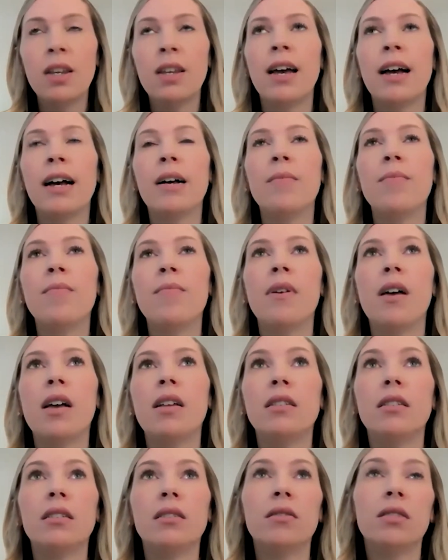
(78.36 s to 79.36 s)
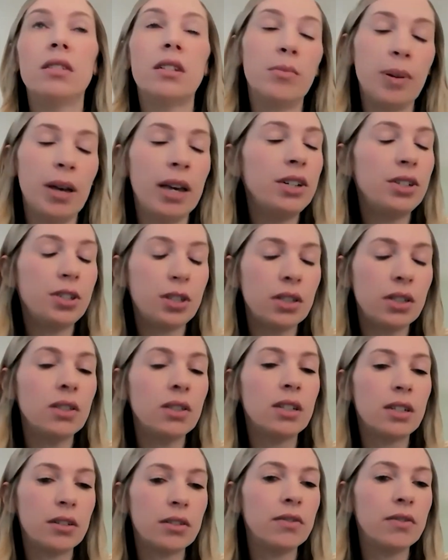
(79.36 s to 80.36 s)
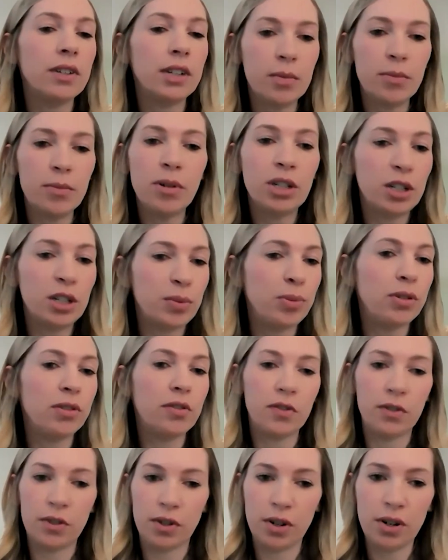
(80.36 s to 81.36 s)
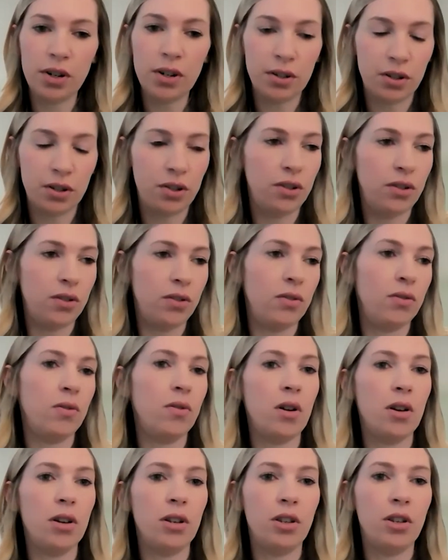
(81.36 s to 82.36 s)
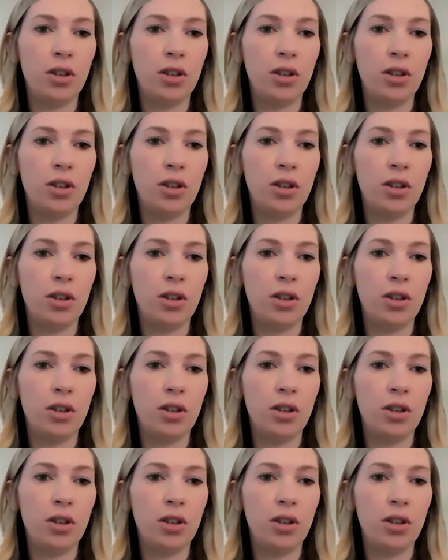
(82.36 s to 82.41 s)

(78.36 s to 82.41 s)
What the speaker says: And so some patients still very much prefer to